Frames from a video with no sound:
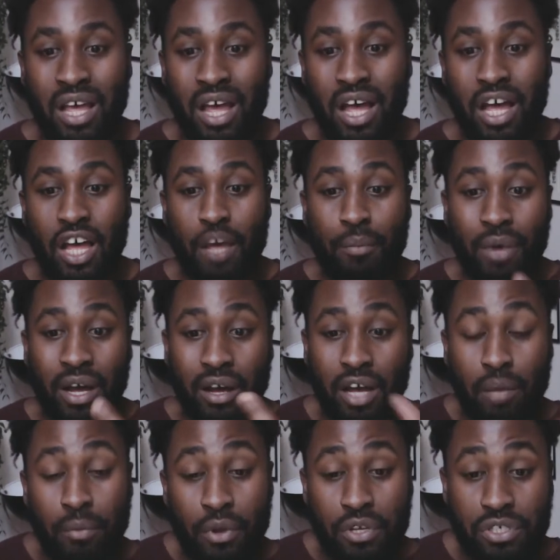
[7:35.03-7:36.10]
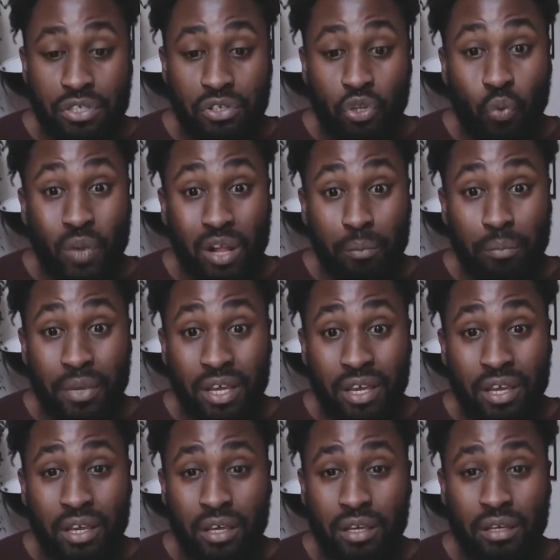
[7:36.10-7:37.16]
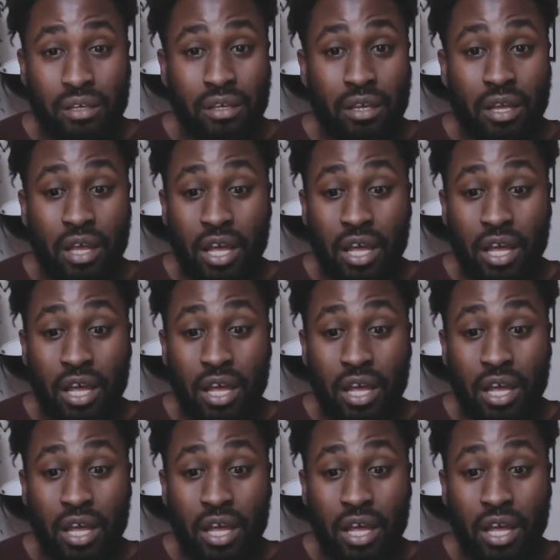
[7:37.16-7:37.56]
our emotional well-being.